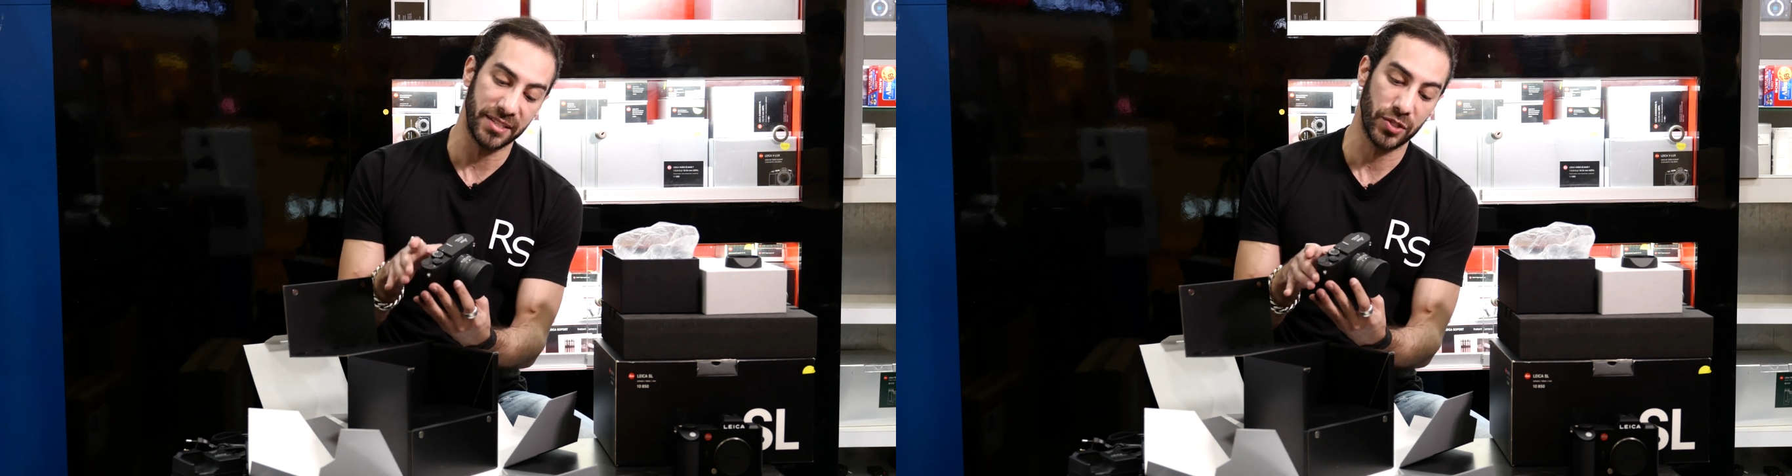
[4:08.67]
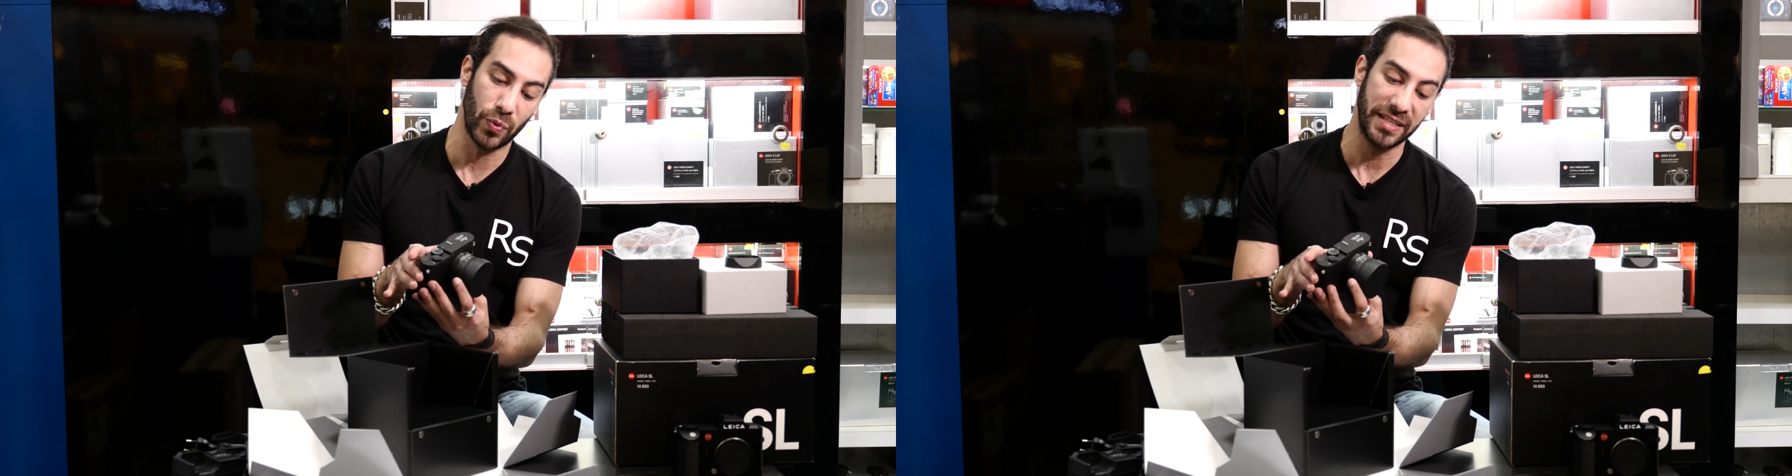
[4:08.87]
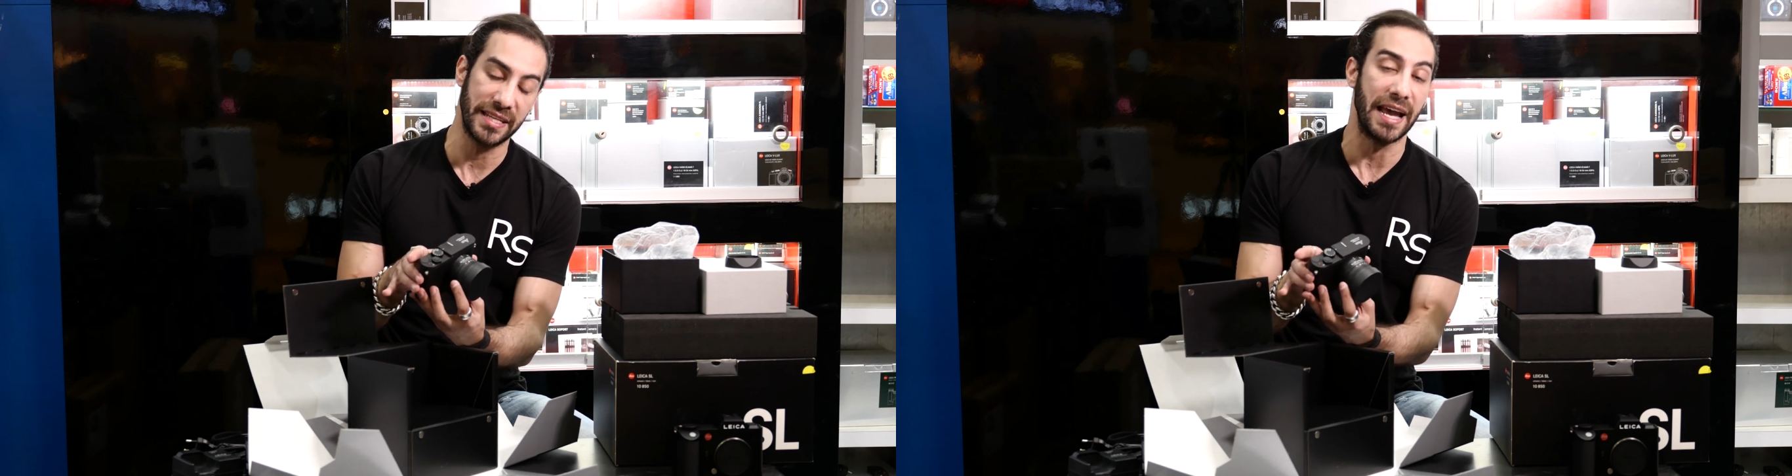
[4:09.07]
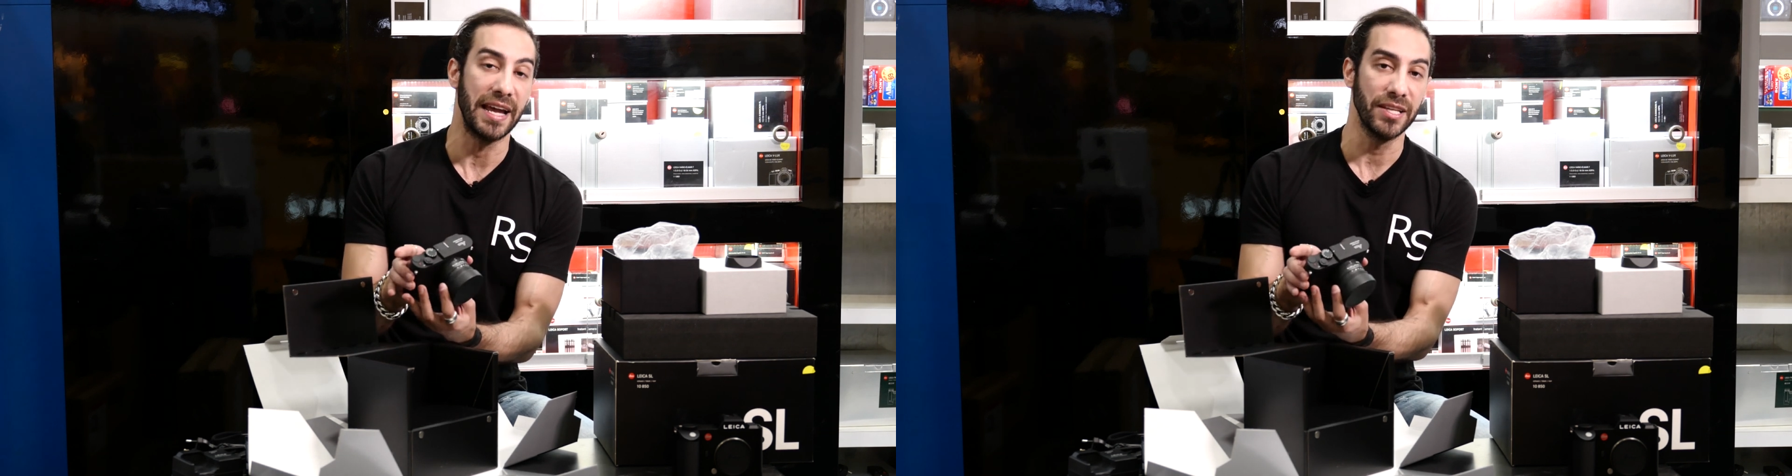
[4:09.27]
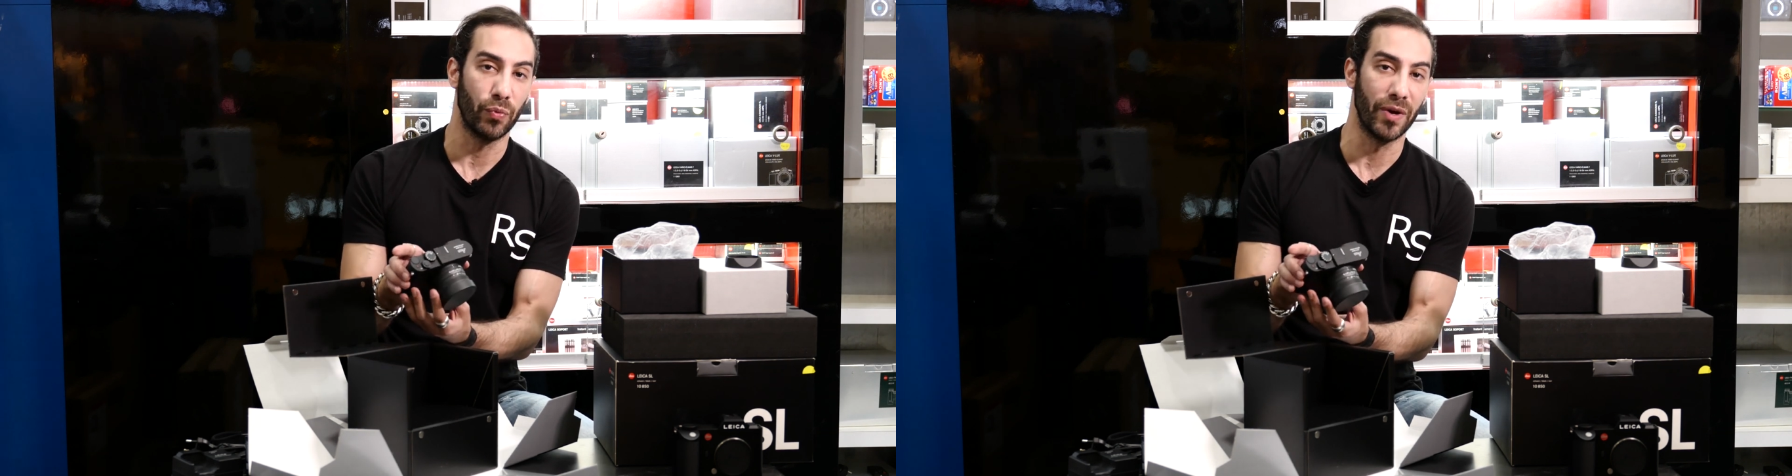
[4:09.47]
it's
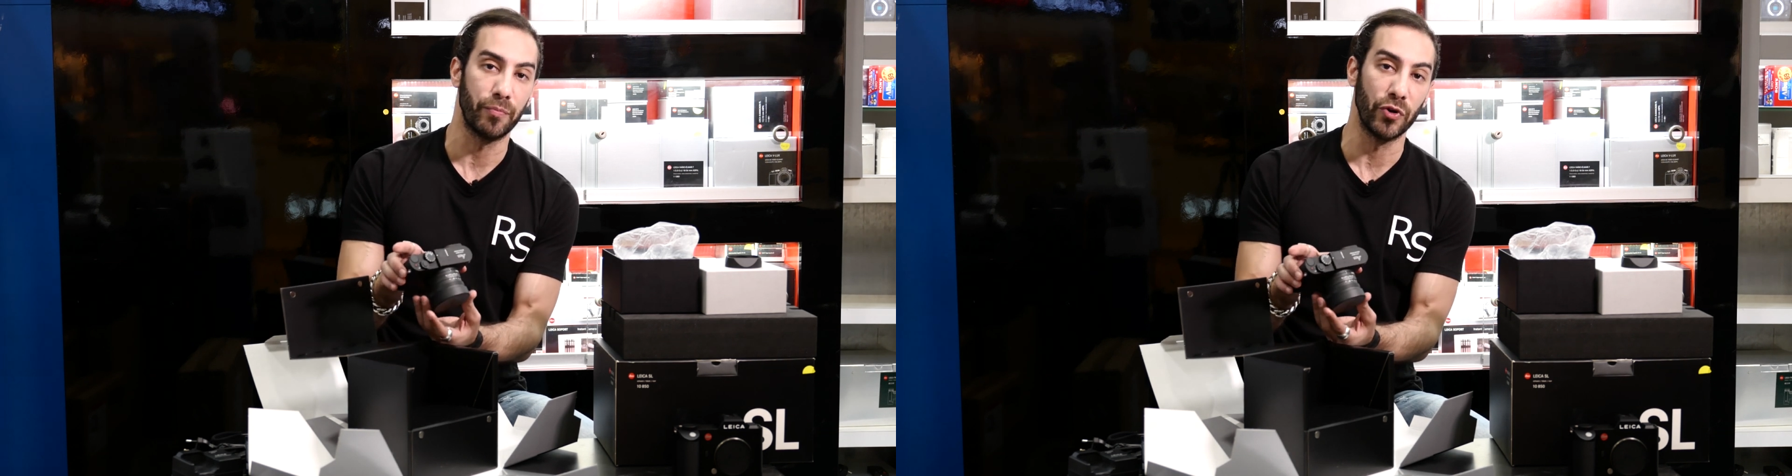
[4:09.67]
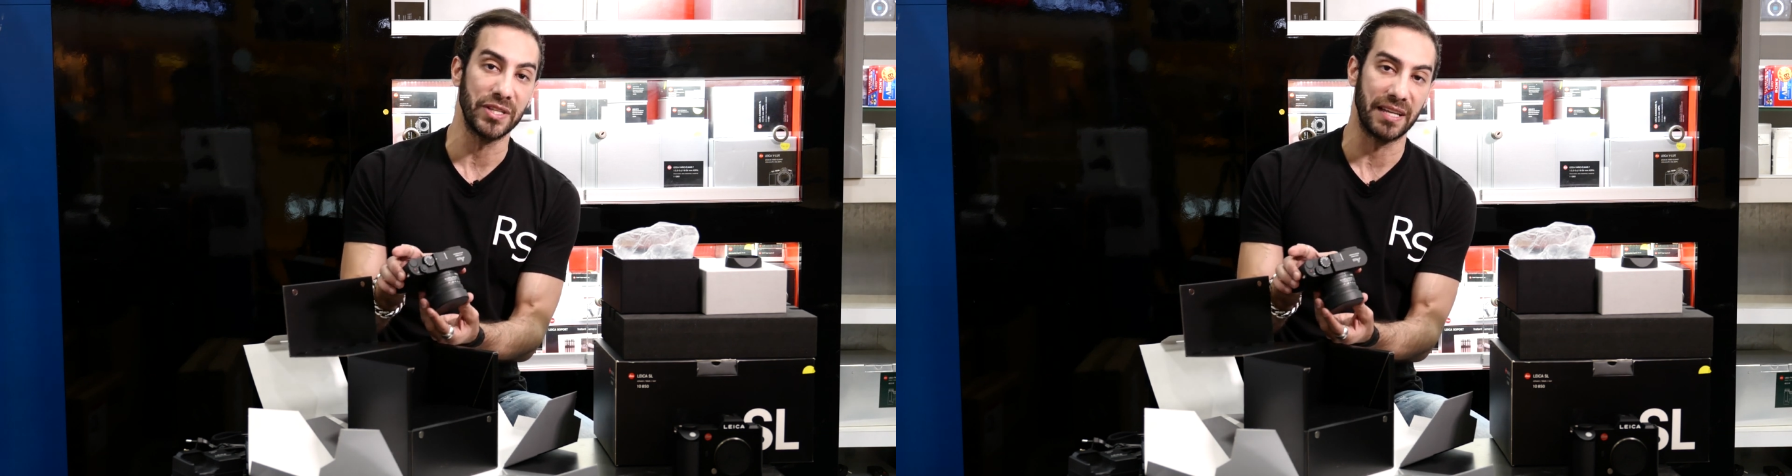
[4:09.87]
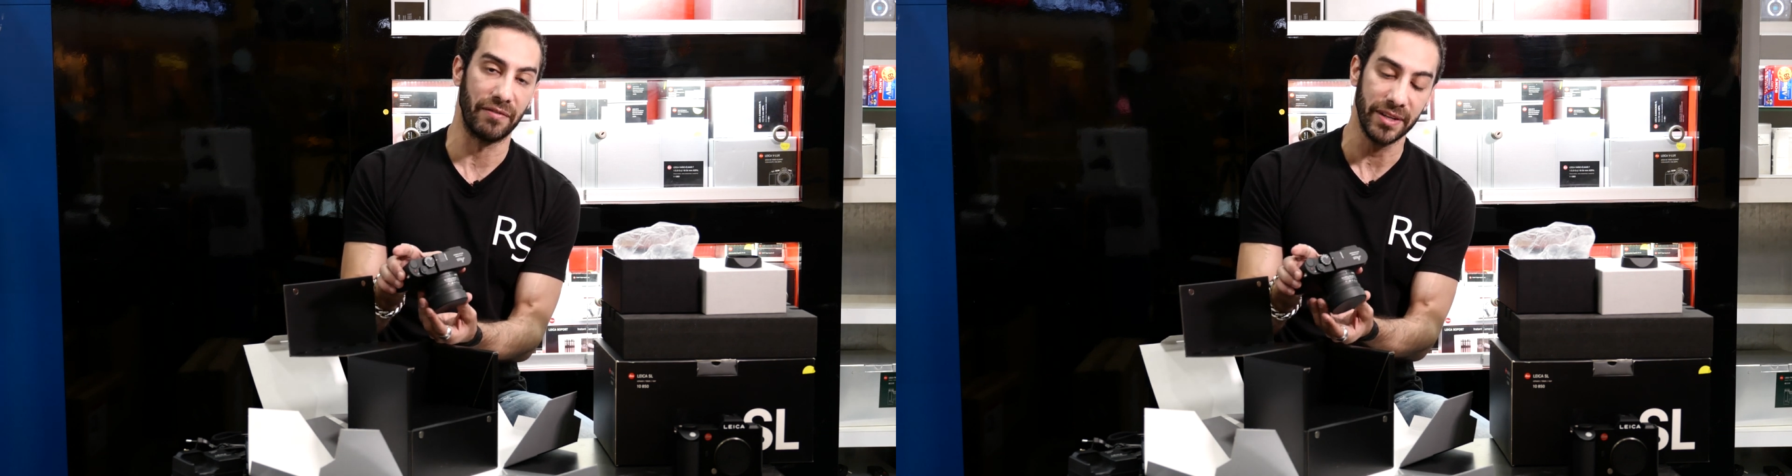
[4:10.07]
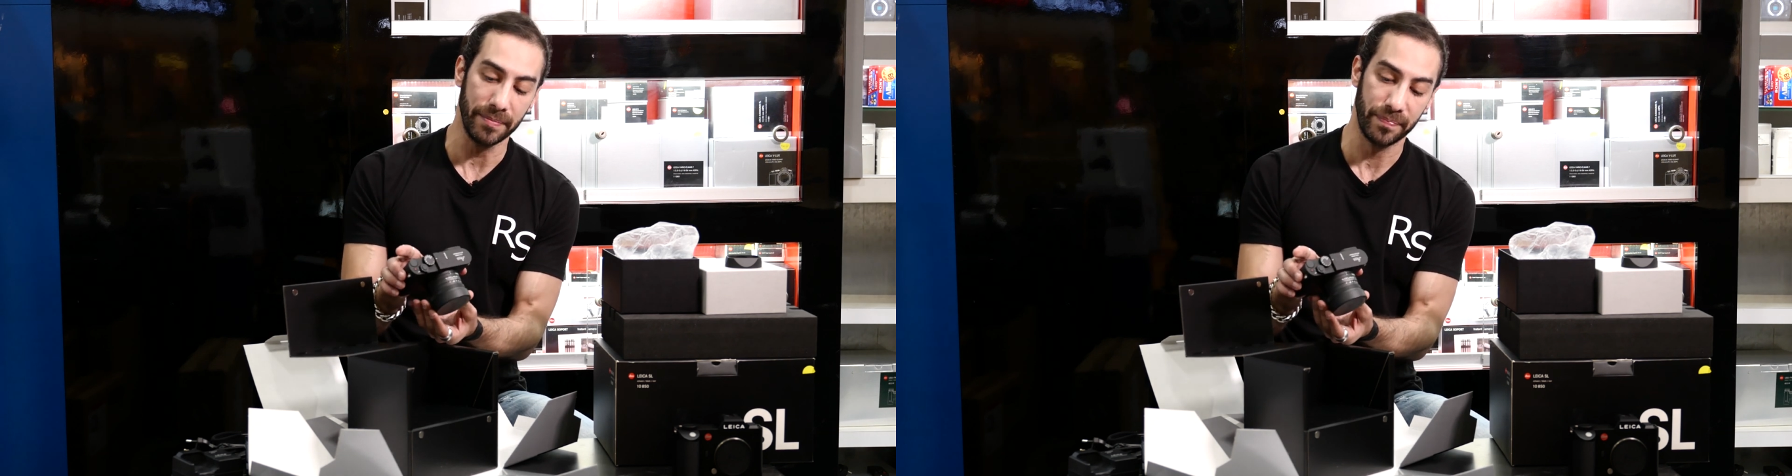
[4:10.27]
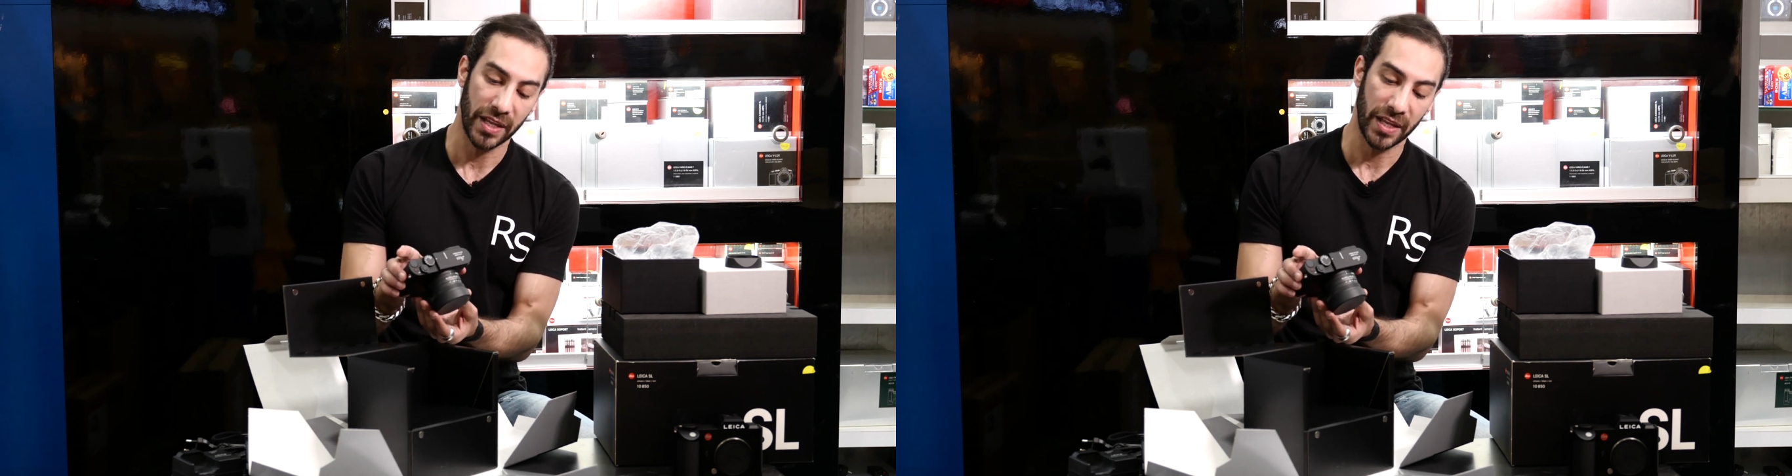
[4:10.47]
28 1.7,